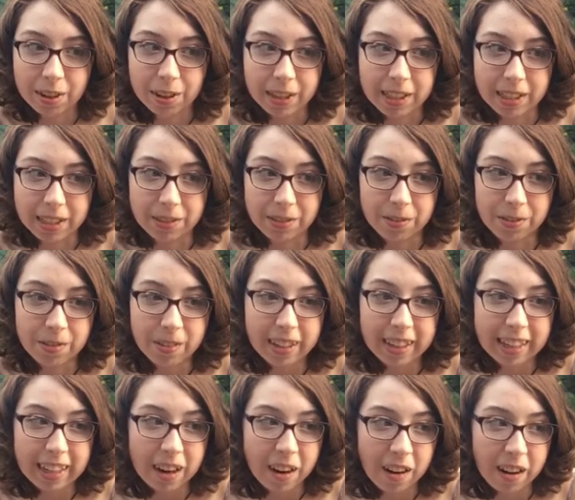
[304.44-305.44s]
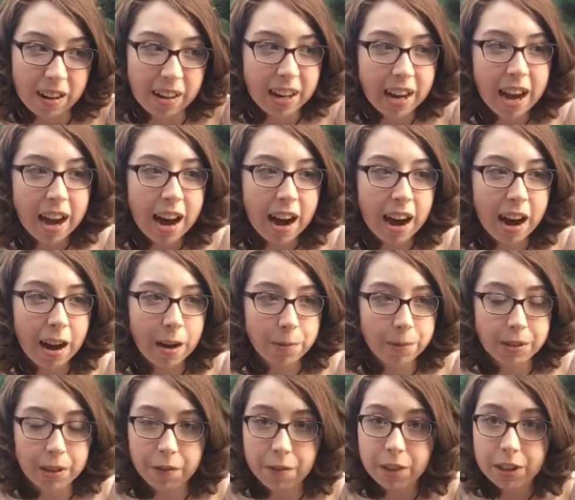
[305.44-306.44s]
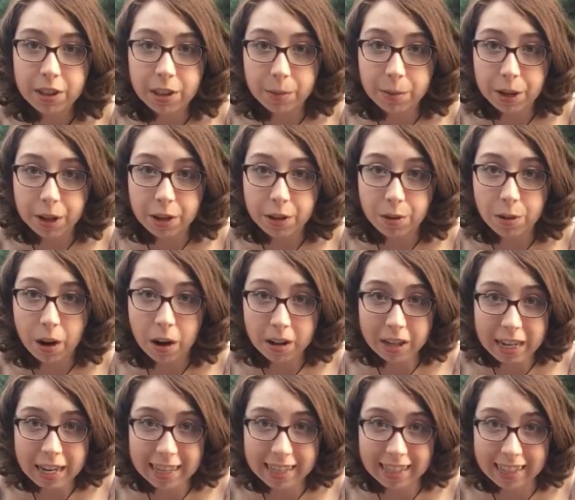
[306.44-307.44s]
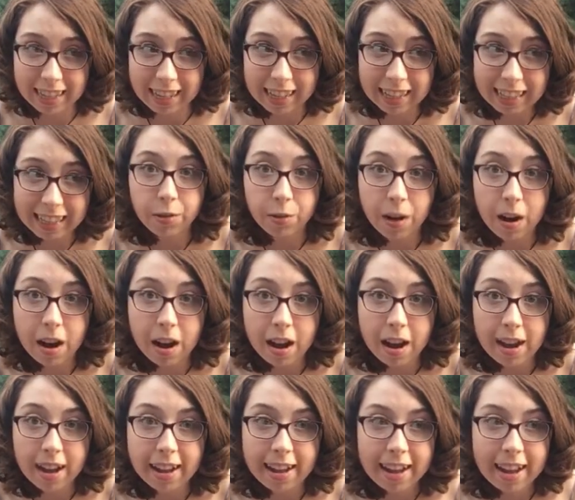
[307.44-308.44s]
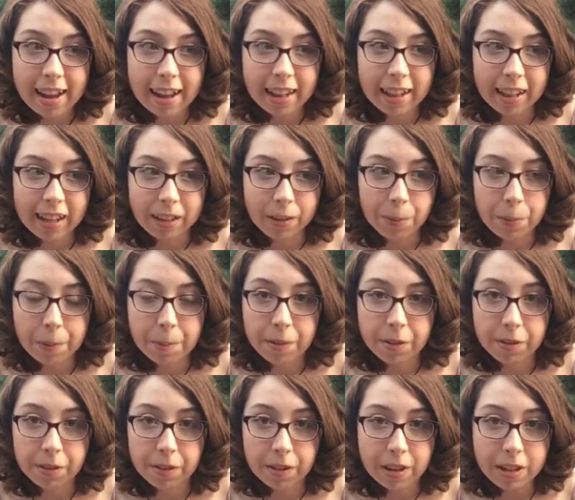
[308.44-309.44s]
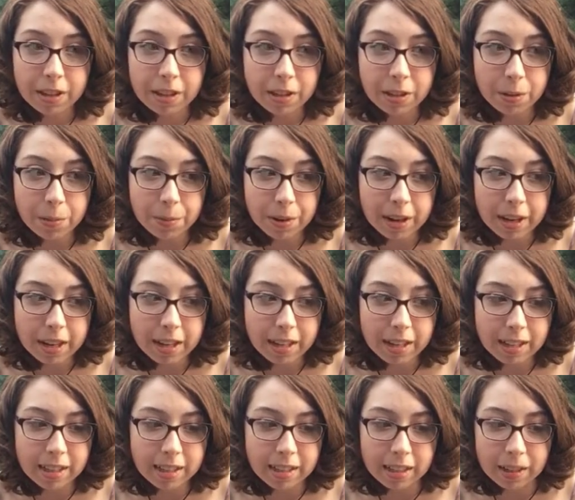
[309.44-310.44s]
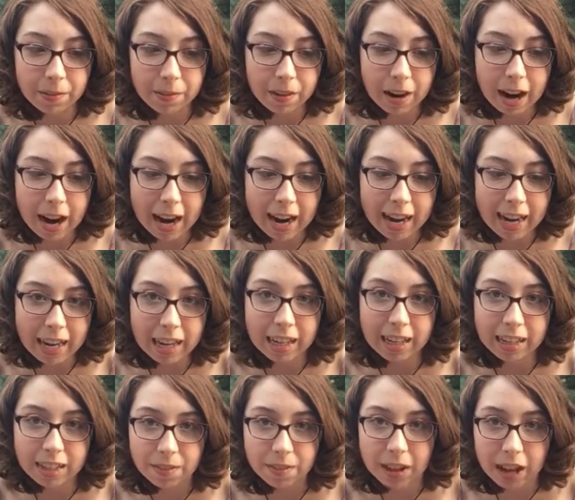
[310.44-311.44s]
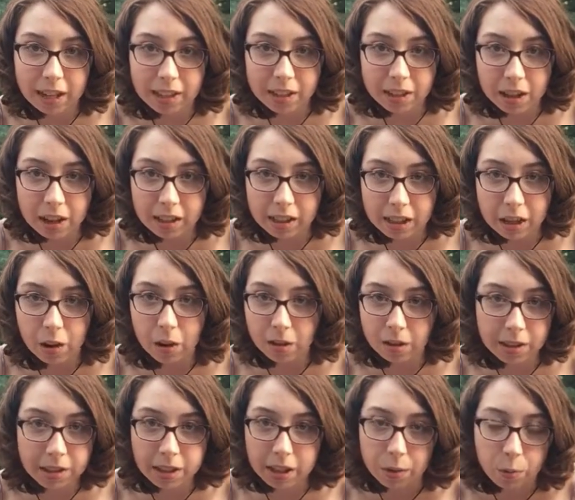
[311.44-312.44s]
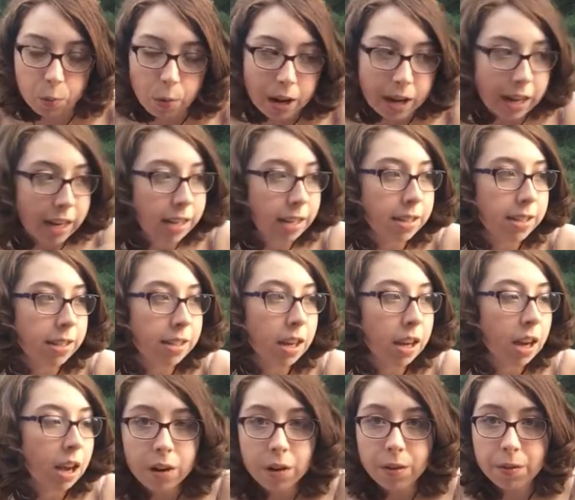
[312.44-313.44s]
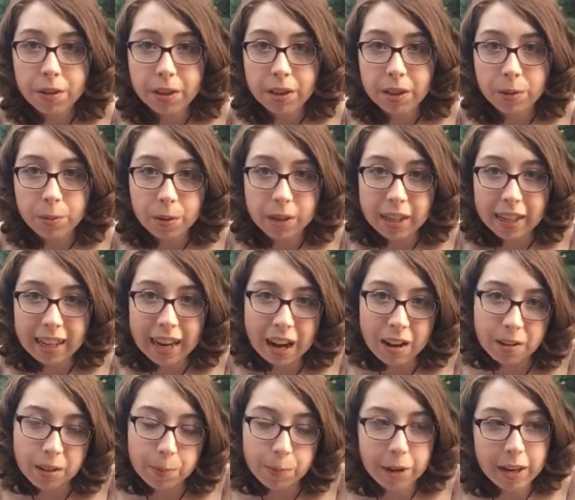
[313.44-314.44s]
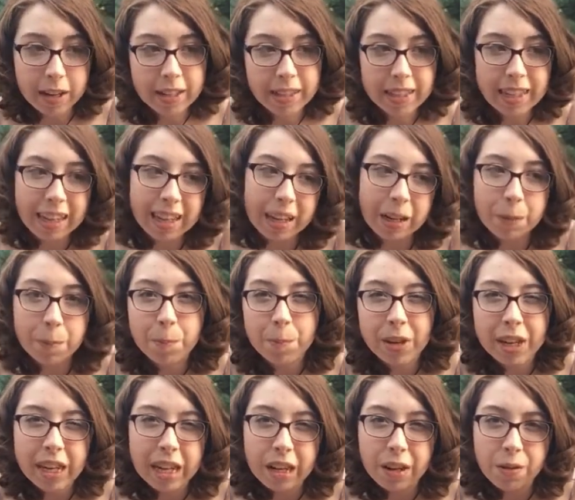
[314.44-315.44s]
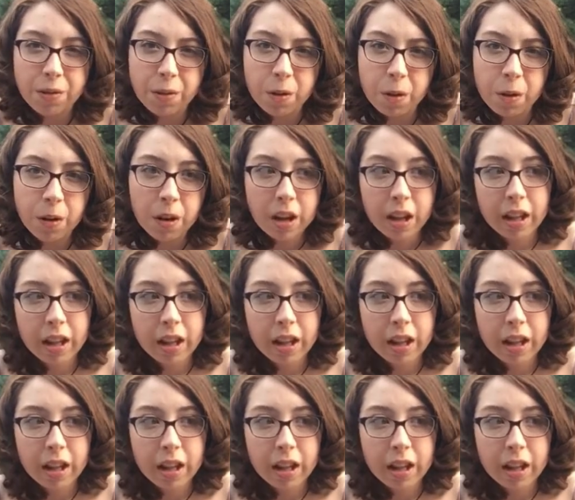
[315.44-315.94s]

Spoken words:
which is really hard. So the first one I'm going to do artistic, draw, I like to play musical instruments, and write. If that's not the arts, then what is? I don't know if this is one that counts, but I'd say like meaningful.